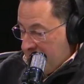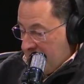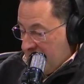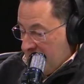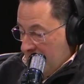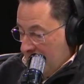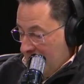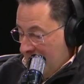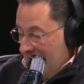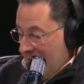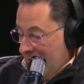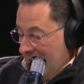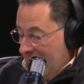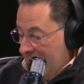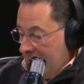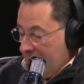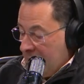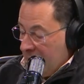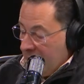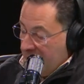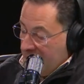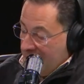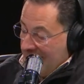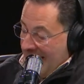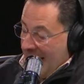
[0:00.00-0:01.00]
to
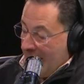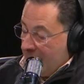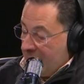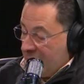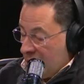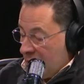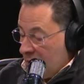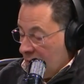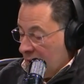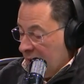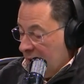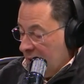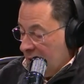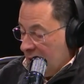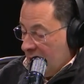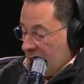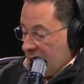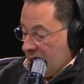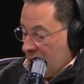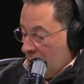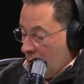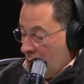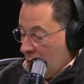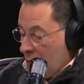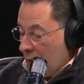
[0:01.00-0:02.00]
me, that certainly
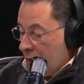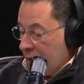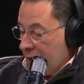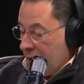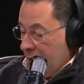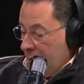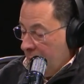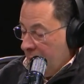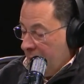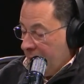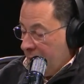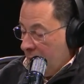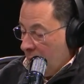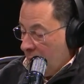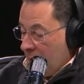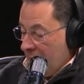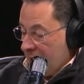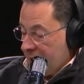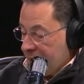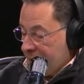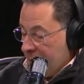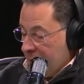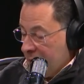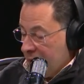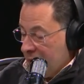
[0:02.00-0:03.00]
doesn't hurt you if you're
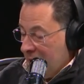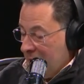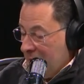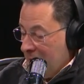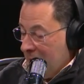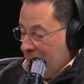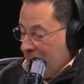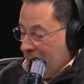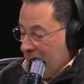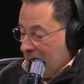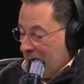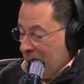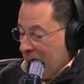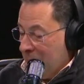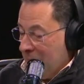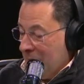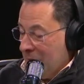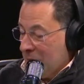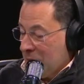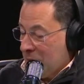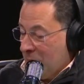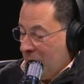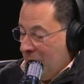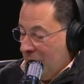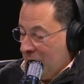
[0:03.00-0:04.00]
West Virginia. But the
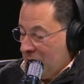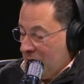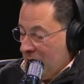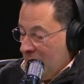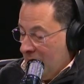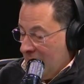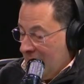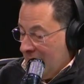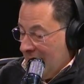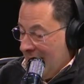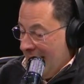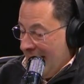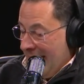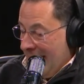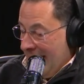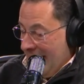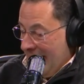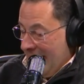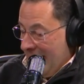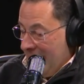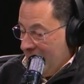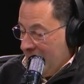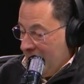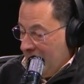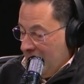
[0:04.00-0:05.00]
biggest question that I
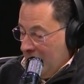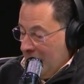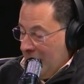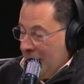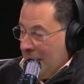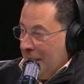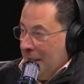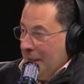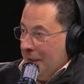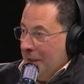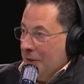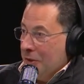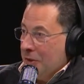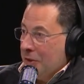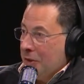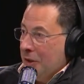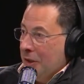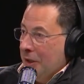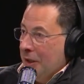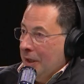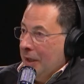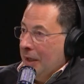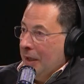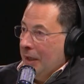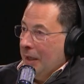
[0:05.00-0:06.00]
have is,
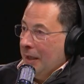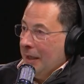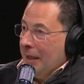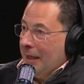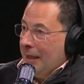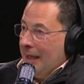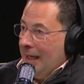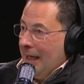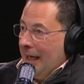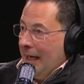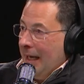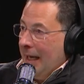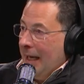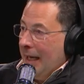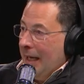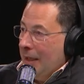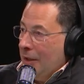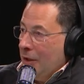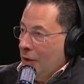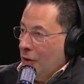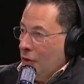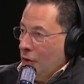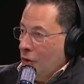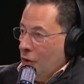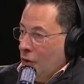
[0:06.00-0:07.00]

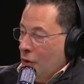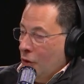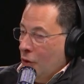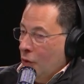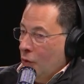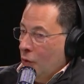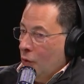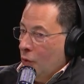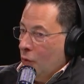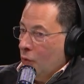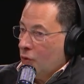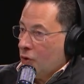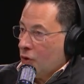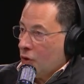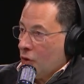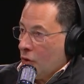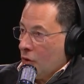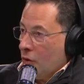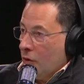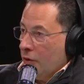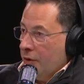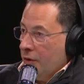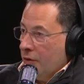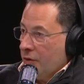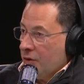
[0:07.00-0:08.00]
can you
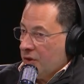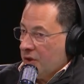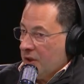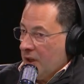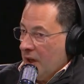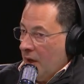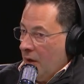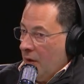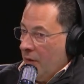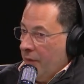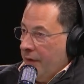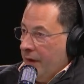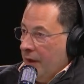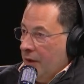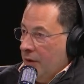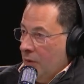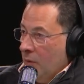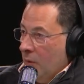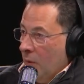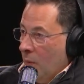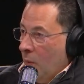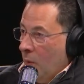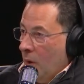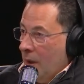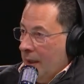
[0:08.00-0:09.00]
turn yourself
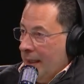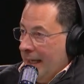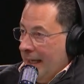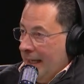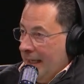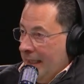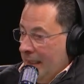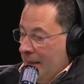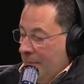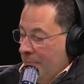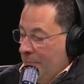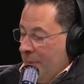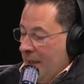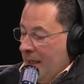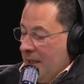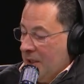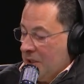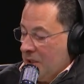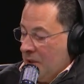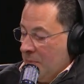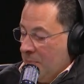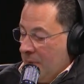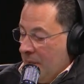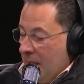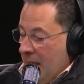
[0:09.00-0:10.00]
into a 180
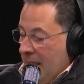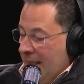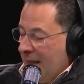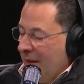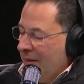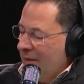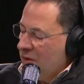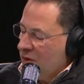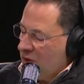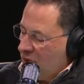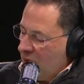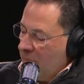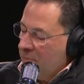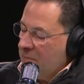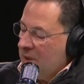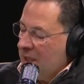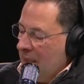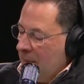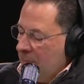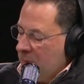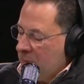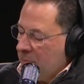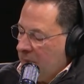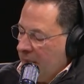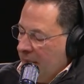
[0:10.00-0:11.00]
based upon now, some
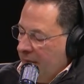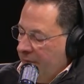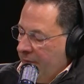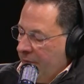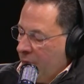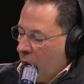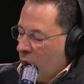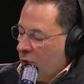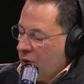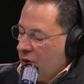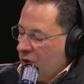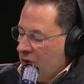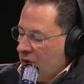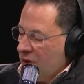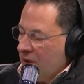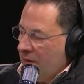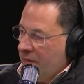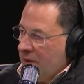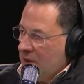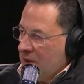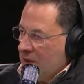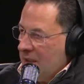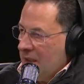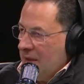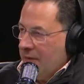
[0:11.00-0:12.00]
teams play versions
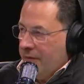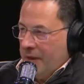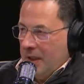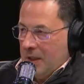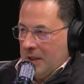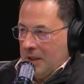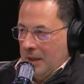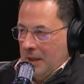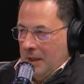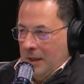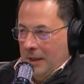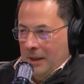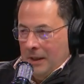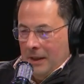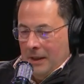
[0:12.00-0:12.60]
of this defense,